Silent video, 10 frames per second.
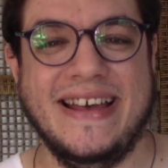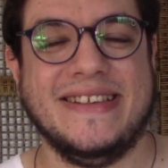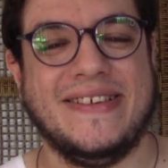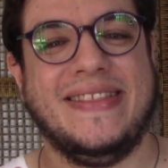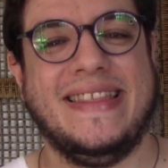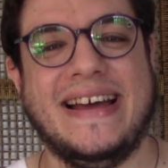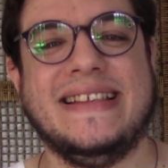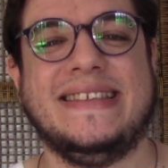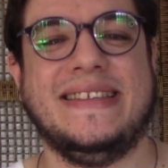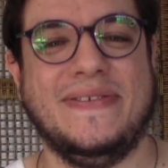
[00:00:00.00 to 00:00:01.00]
So
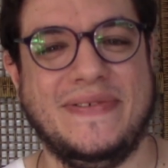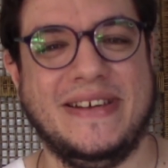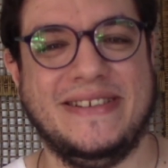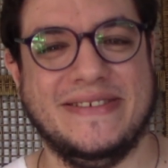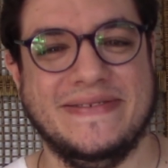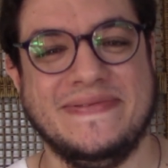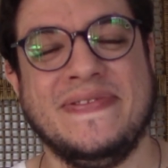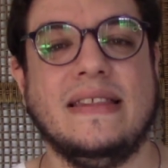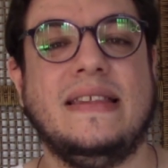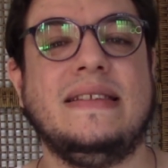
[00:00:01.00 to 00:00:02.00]
that's the video.
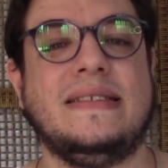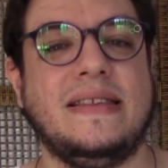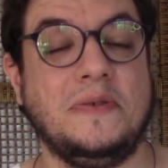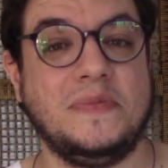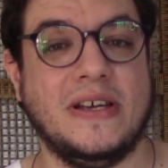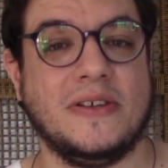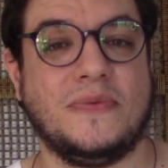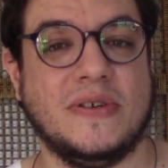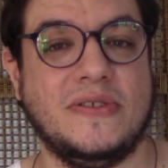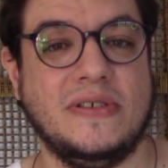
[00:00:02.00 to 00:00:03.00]
This
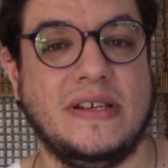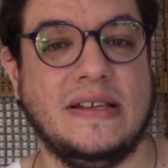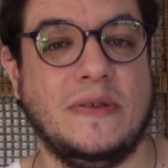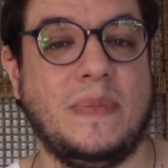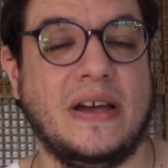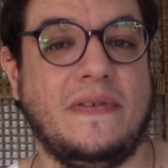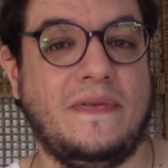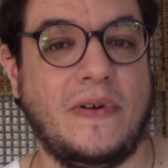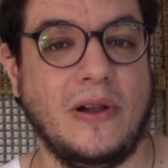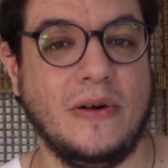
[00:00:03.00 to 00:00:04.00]
subject was suggested by a
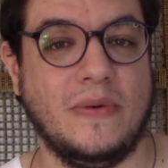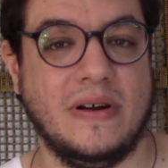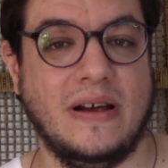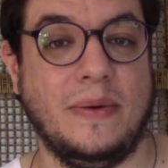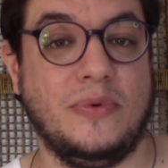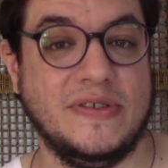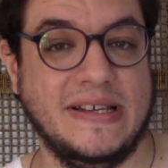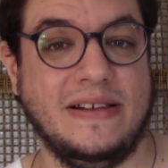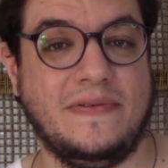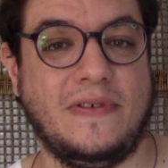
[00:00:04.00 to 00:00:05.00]
follower, a
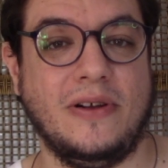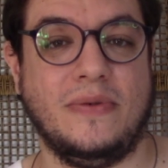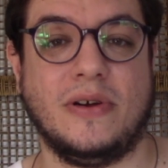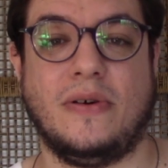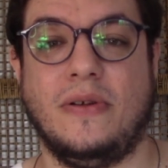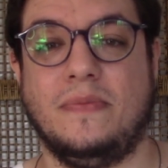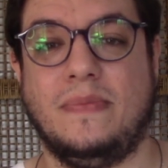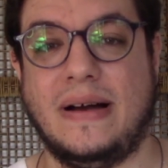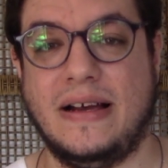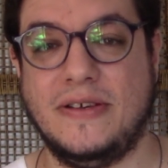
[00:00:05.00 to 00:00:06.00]
Brazilian follower called
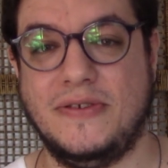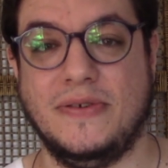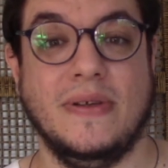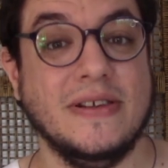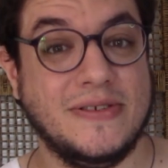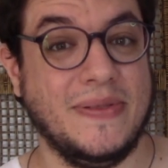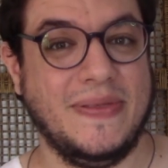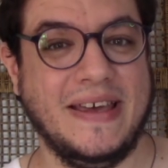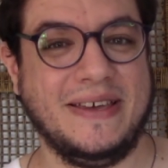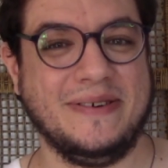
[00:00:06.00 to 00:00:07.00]
Marcio. So
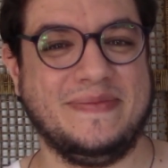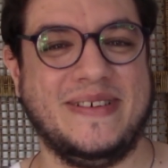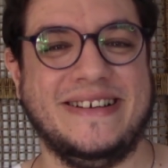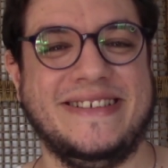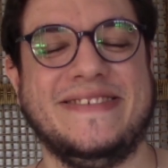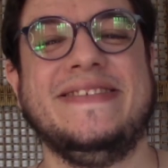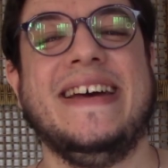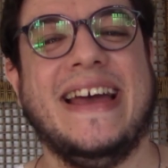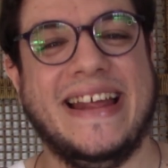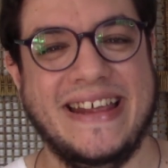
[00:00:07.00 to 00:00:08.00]
thank you, Marcio,
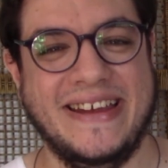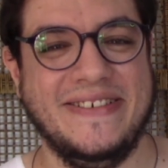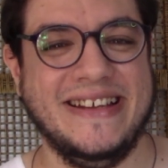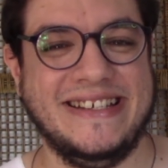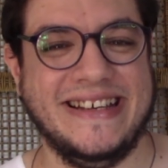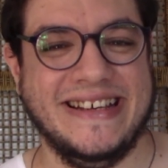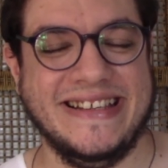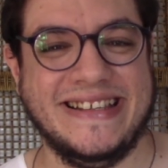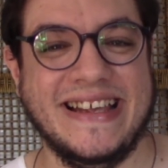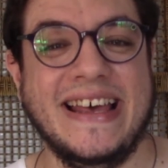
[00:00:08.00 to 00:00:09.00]
and here it is.